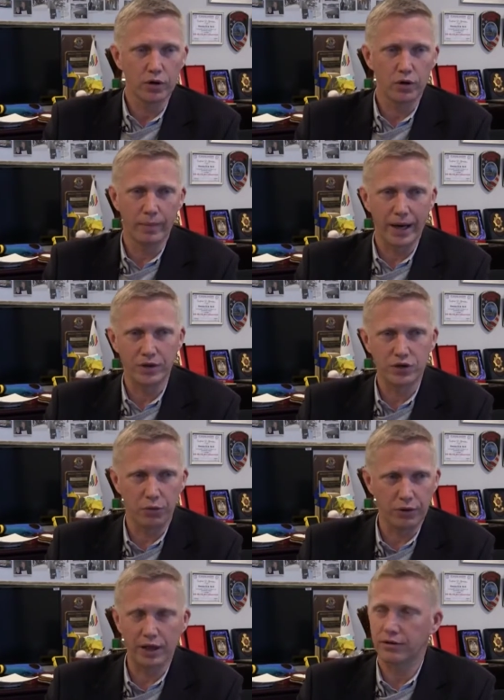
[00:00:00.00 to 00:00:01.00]
You're made to
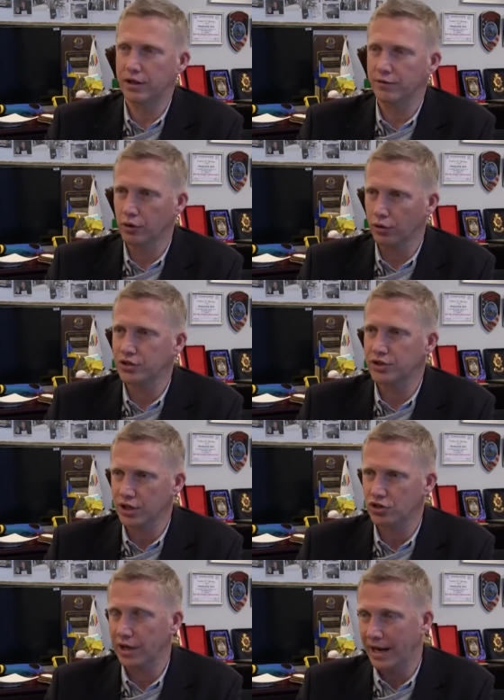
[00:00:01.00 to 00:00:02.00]
think that if you're not
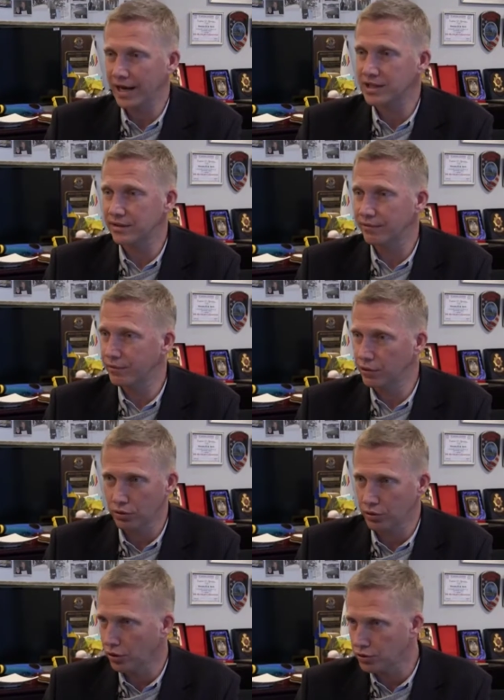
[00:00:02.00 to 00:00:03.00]
sexually active,
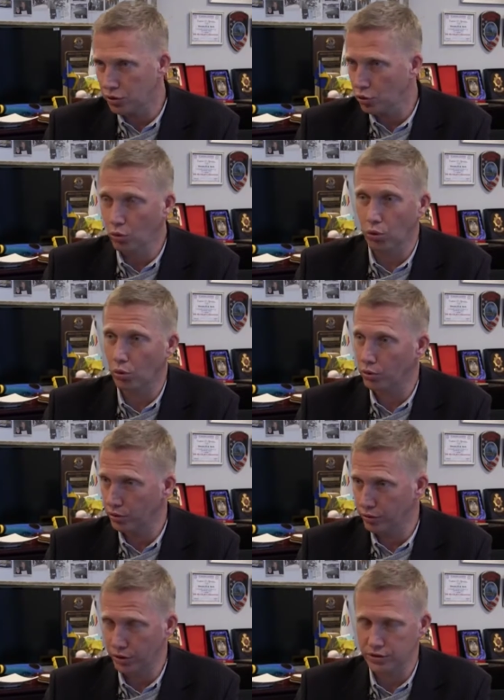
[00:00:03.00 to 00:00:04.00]
you're not cool or
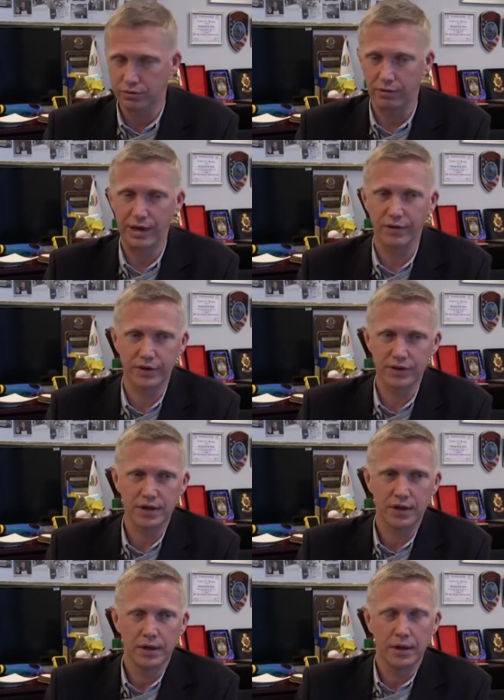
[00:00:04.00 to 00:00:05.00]
you're not relevant.